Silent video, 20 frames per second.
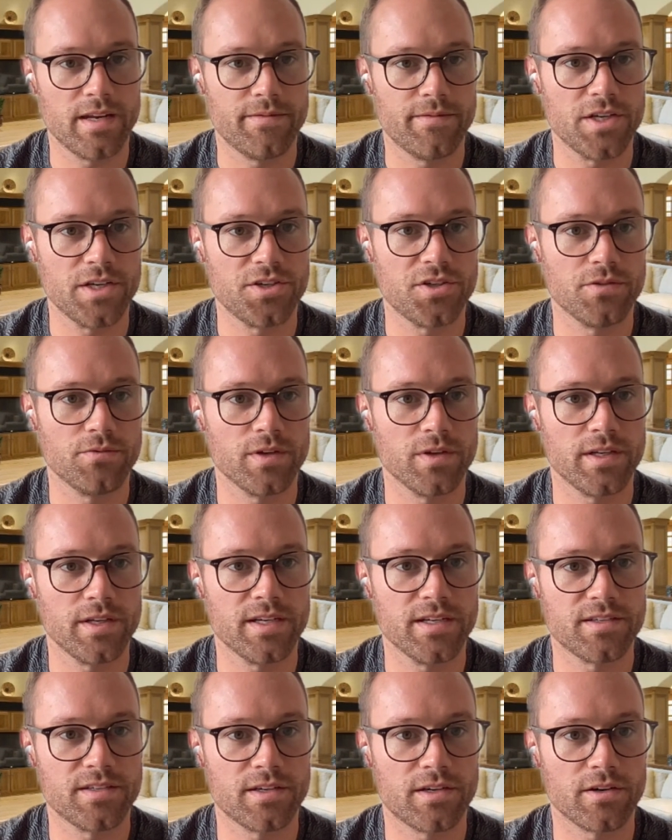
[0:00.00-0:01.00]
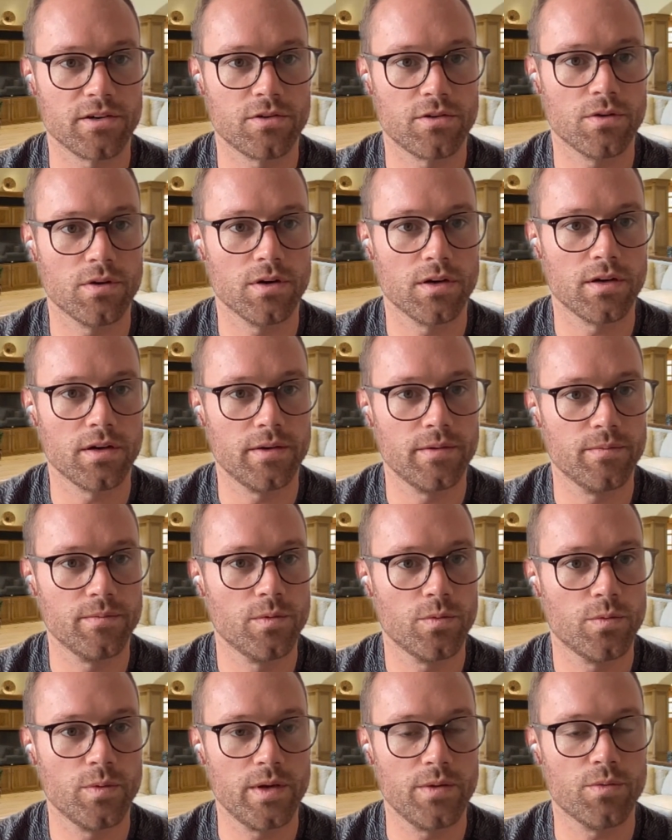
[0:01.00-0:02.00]
the innovation really is at our
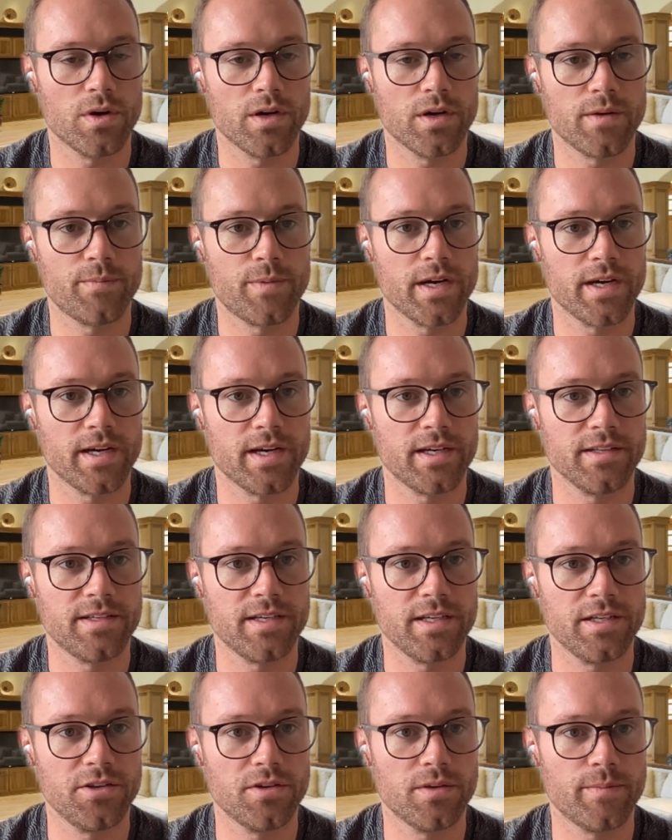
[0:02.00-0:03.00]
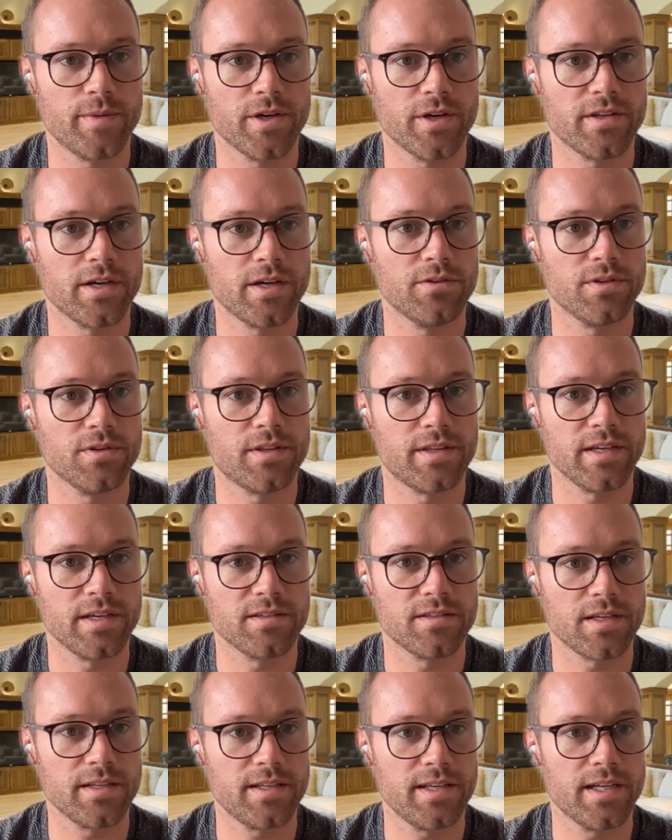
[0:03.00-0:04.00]
core, and we want to continue to build
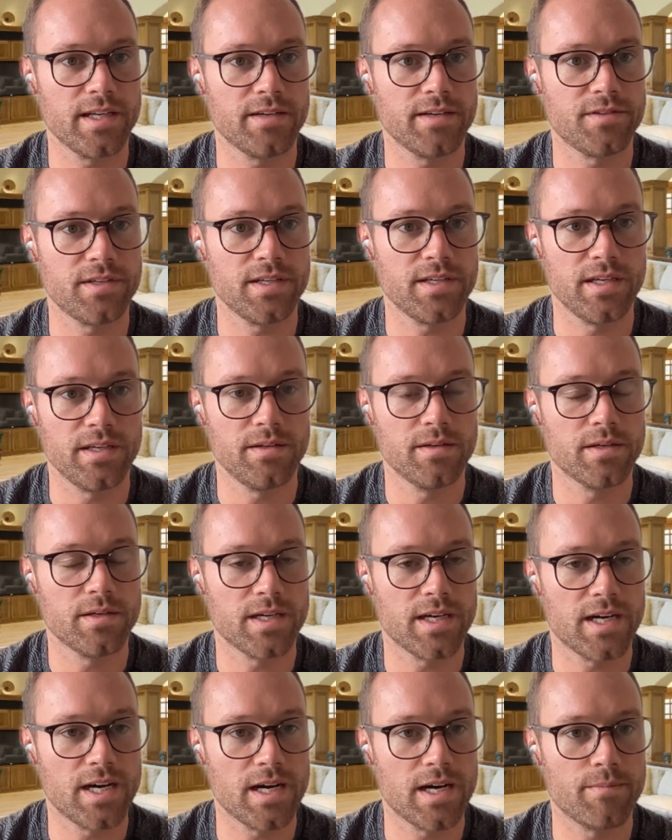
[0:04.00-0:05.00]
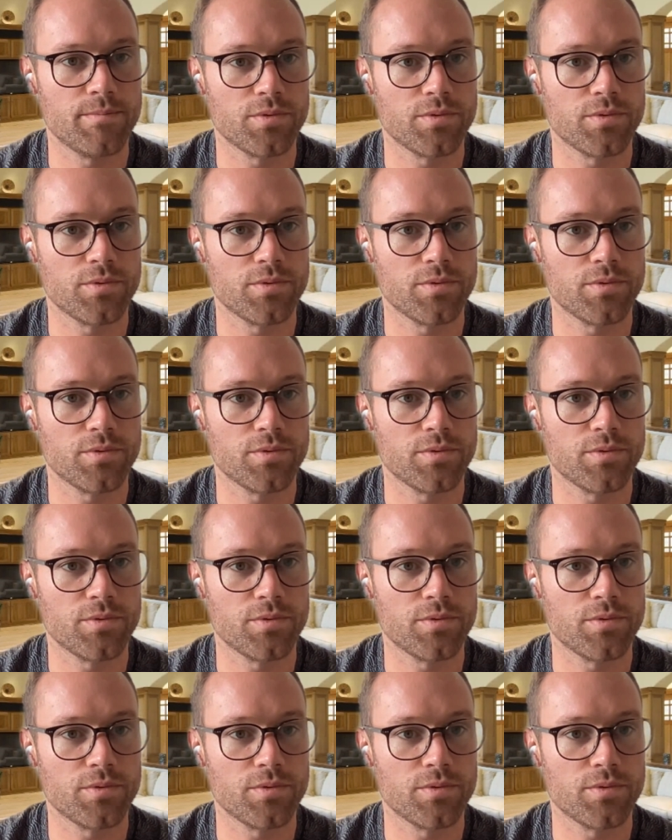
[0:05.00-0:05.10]
out things like the NFT